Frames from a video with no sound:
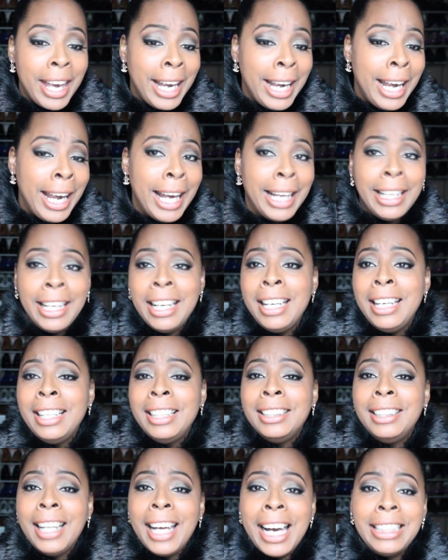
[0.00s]
And
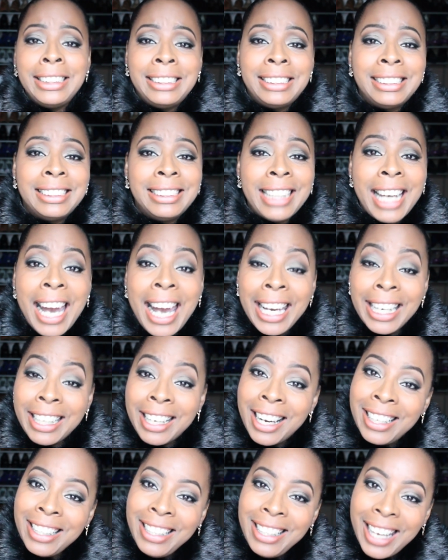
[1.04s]
let's stay
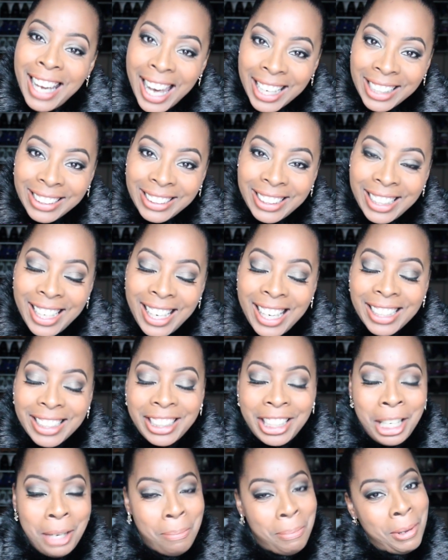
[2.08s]
connected.
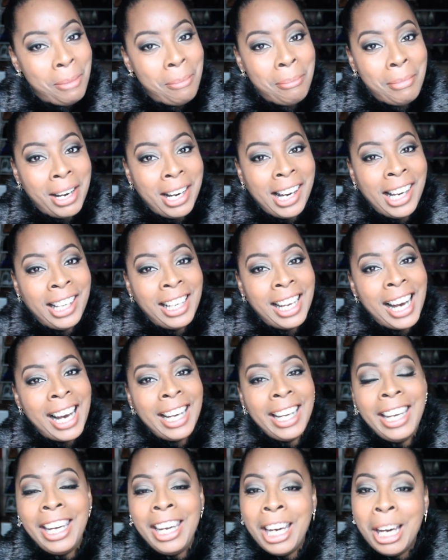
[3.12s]
Keep in mind,
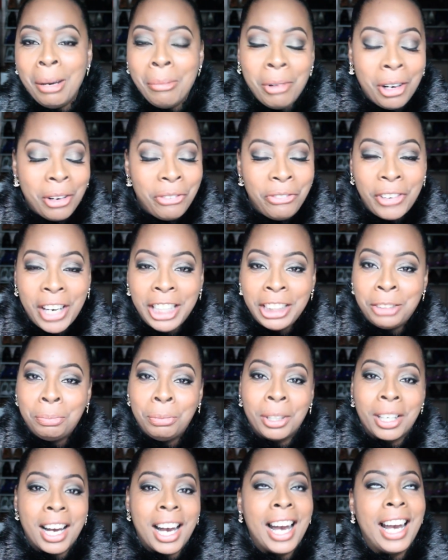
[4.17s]
I am on
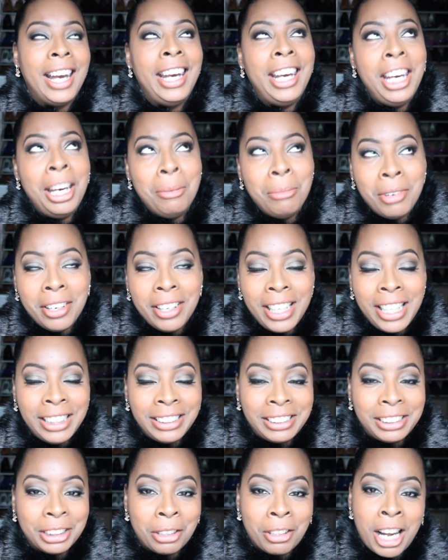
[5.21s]
Facebook, I am on
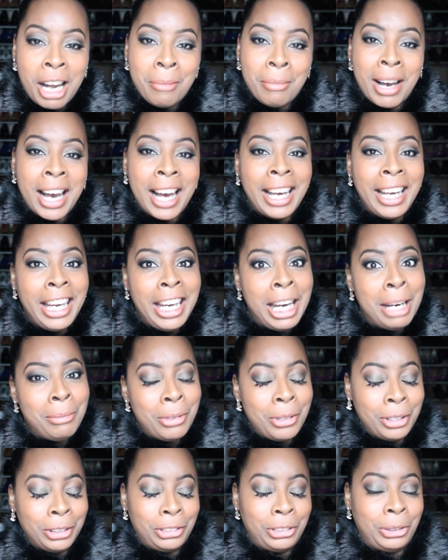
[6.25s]
Instagram, I
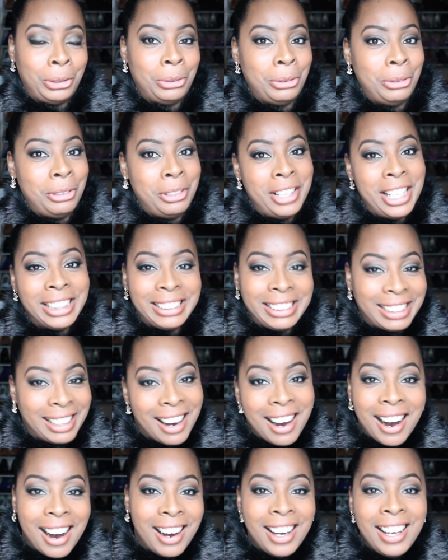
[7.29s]
am on
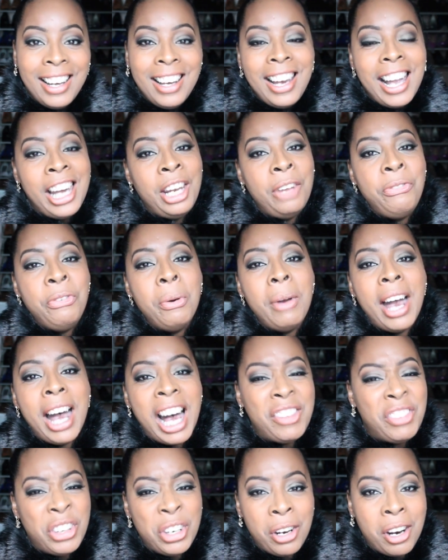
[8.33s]
Twitter. And if you
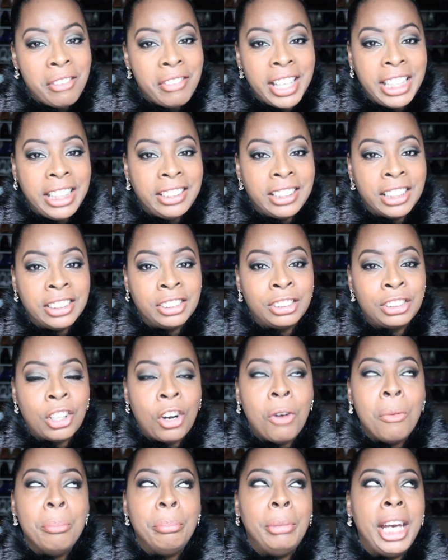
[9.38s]
haven't already done
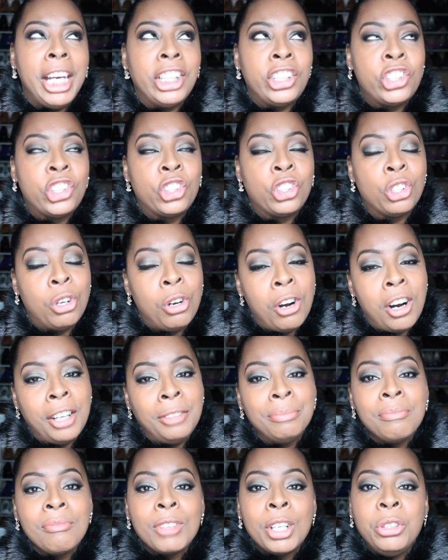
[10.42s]
so, make
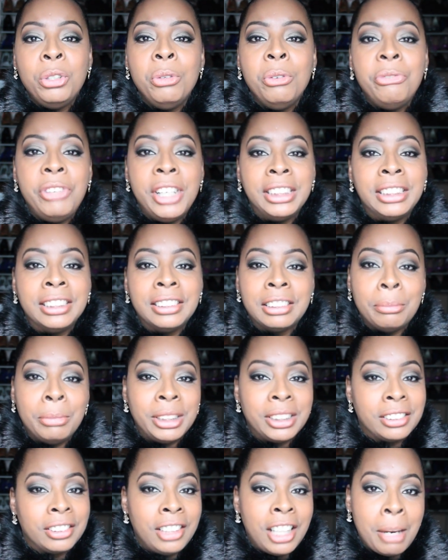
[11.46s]
sure you visit the
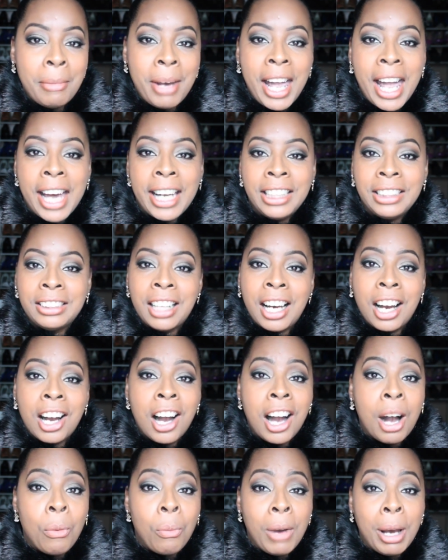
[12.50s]

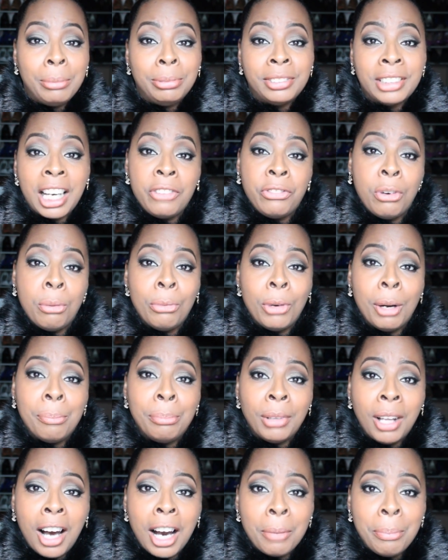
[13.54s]
MzGlamourAddict.com website for more
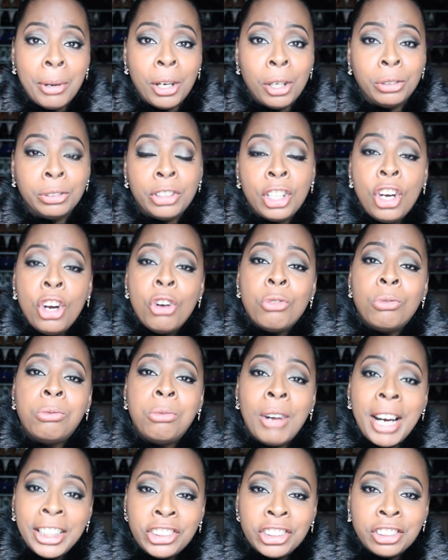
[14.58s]
blog posts.
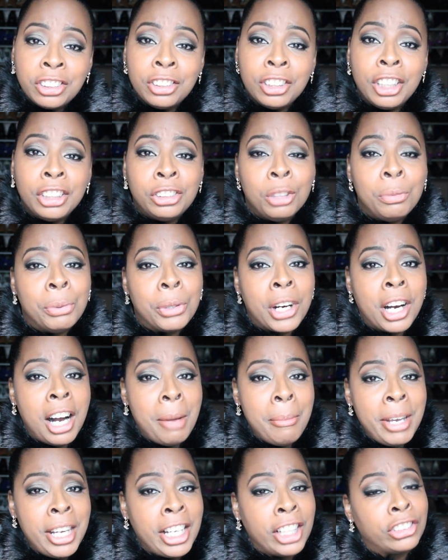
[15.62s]
Register to
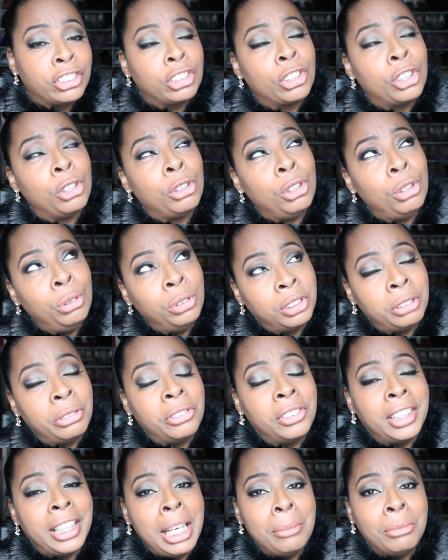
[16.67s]
become an
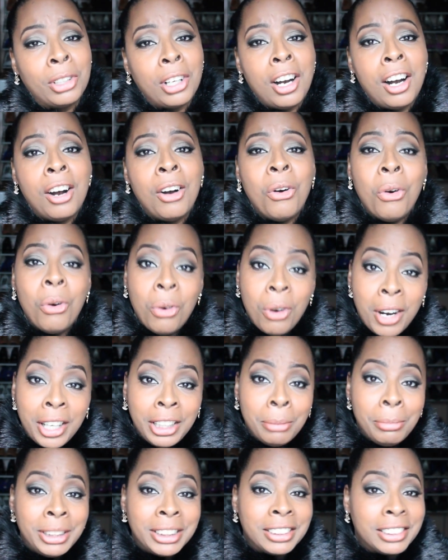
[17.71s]
exclusive glam doll
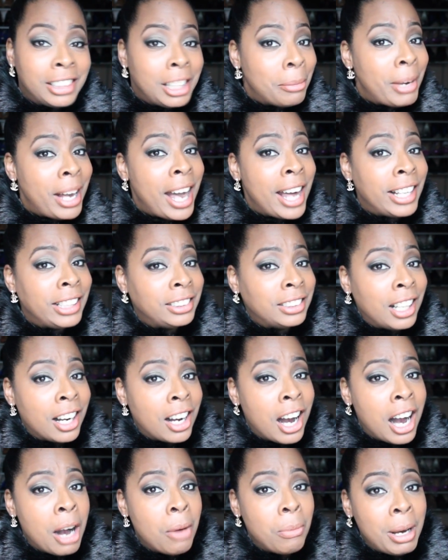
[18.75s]
on the
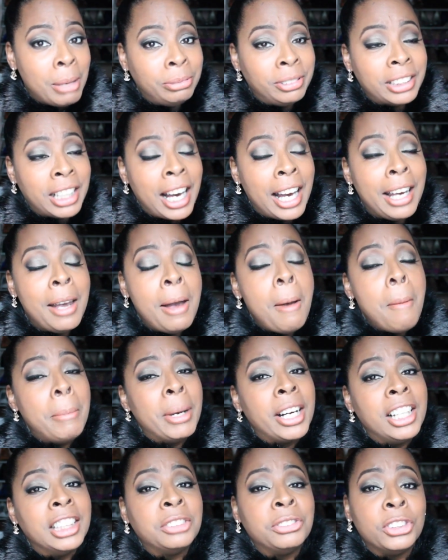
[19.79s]
MzGlamourAddict.com website
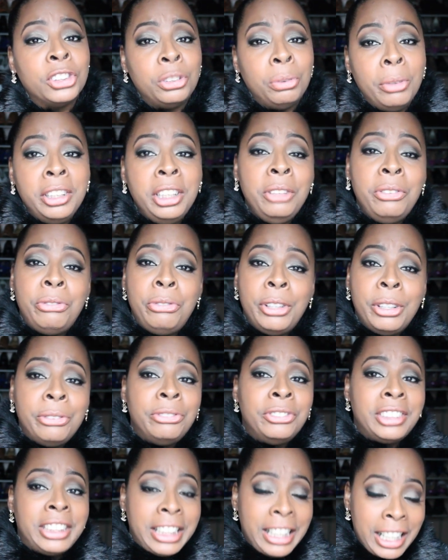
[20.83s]
because for
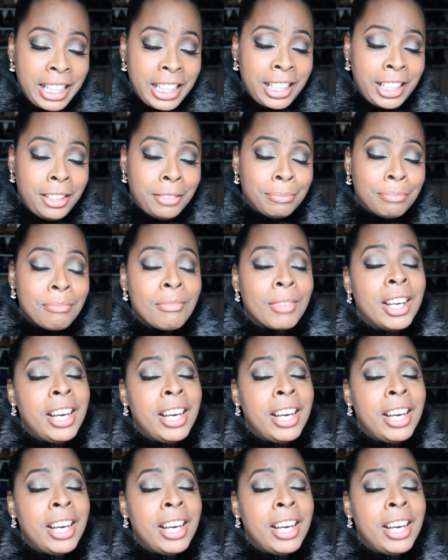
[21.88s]
2015,